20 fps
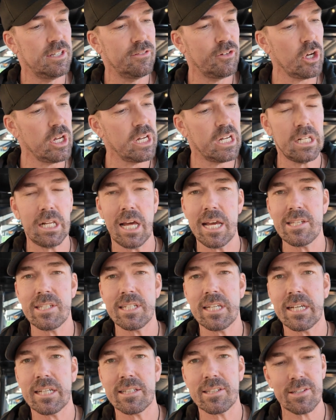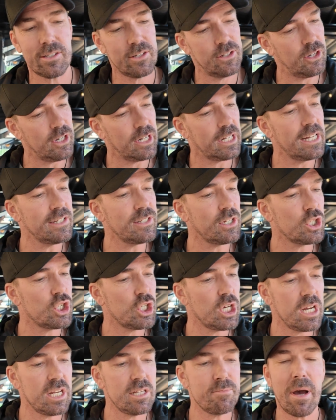You've got your classics, got classic
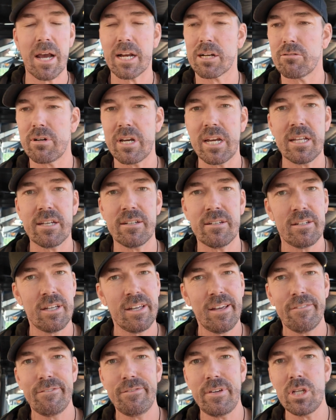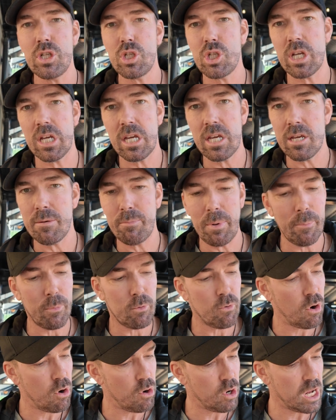cheese, margherita, veggie,
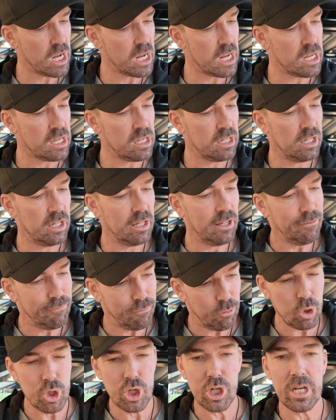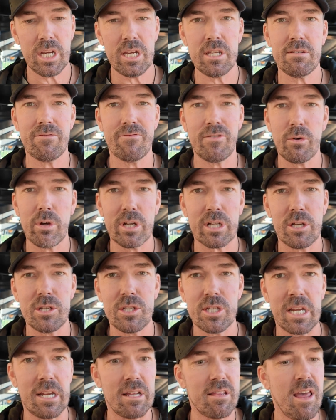pepperoni, 4 cheese, very
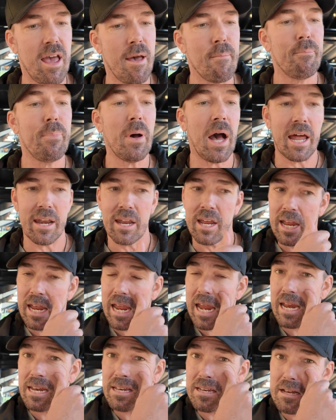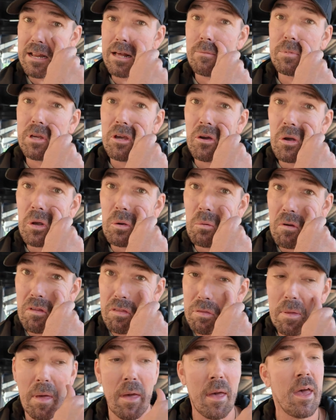close to getting that, but ended up going
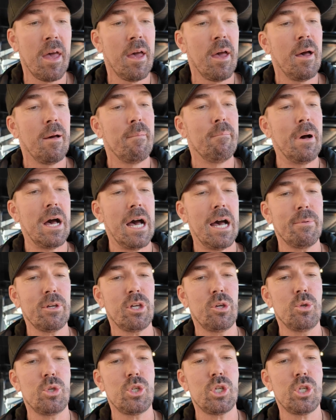with barbecue